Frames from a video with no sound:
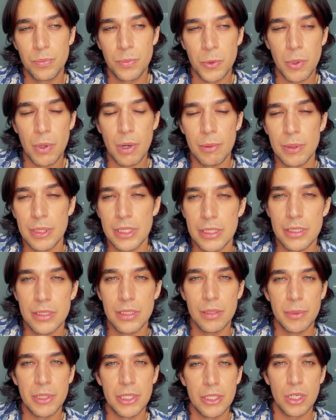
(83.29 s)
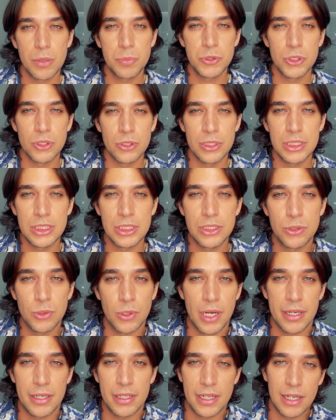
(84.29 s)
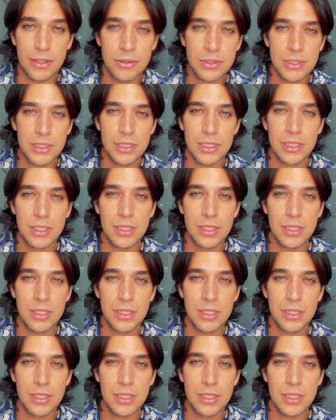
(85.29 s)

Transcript: probably the better option is to cut it out,